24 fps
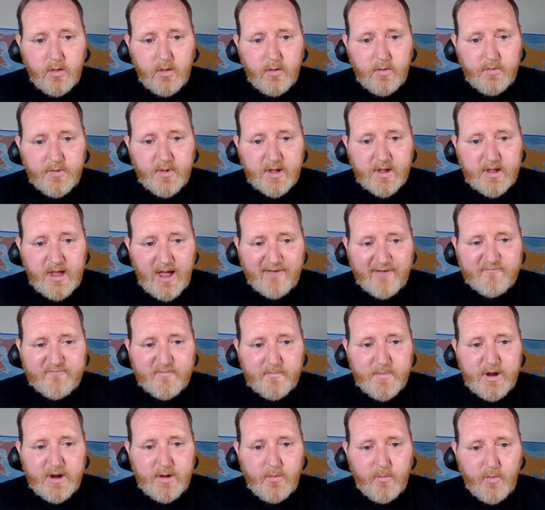The
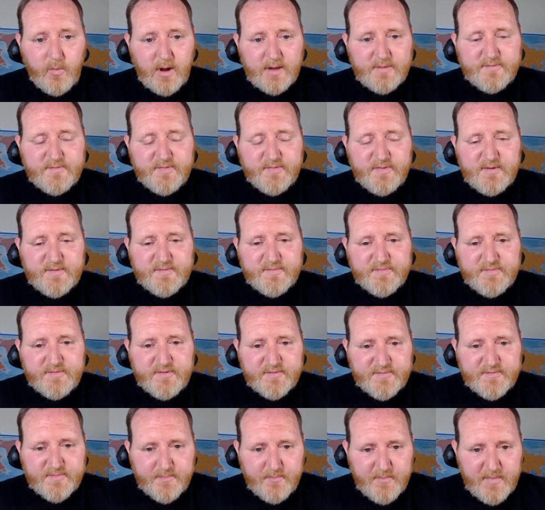government wants this
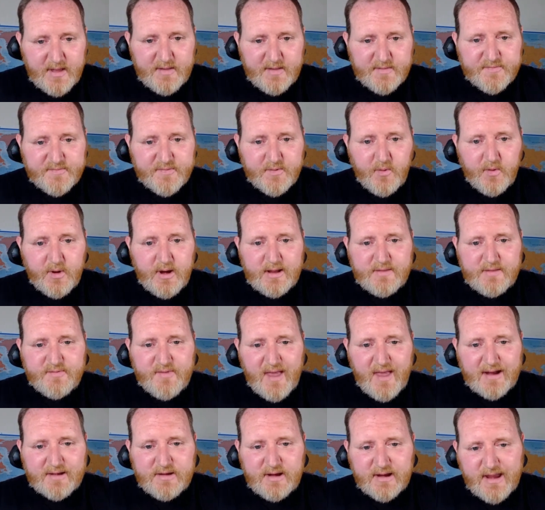dismissed on a
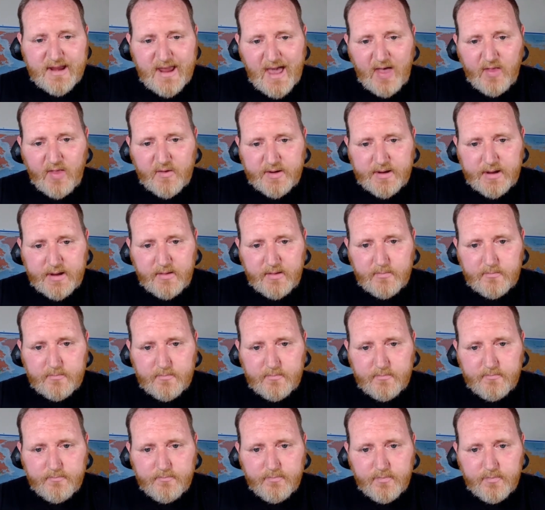technicality,
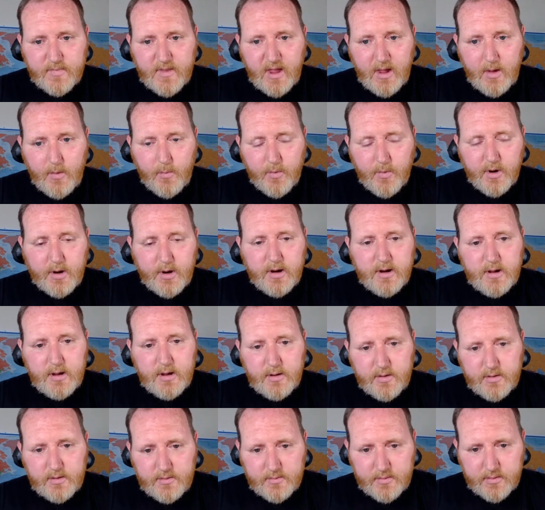and we're going
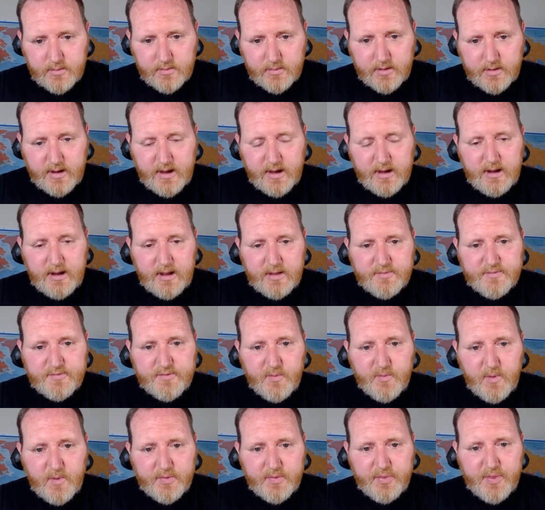to get
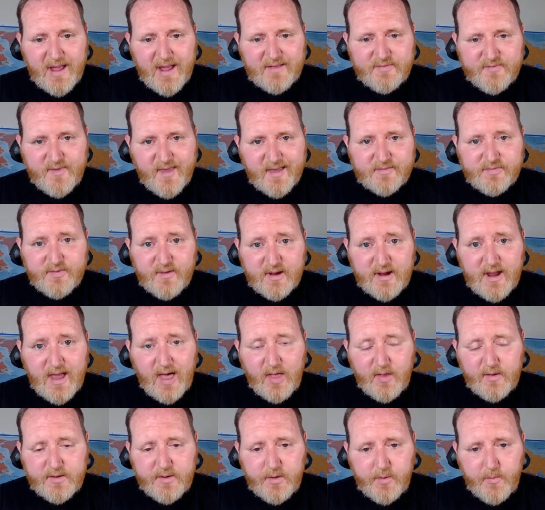into what that
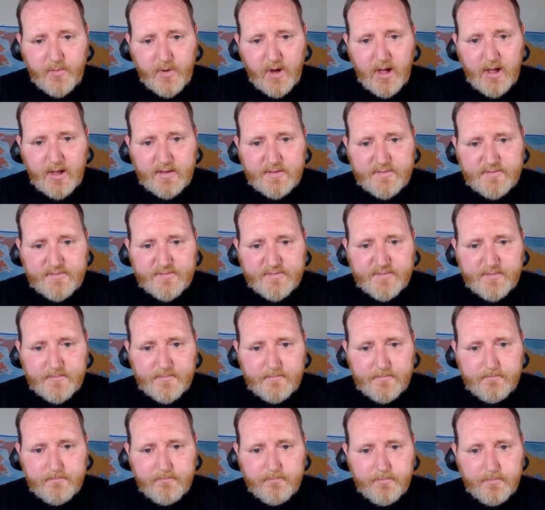technicality was
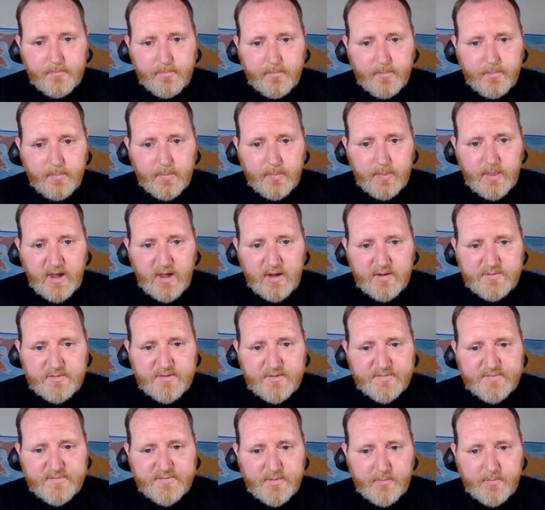in just a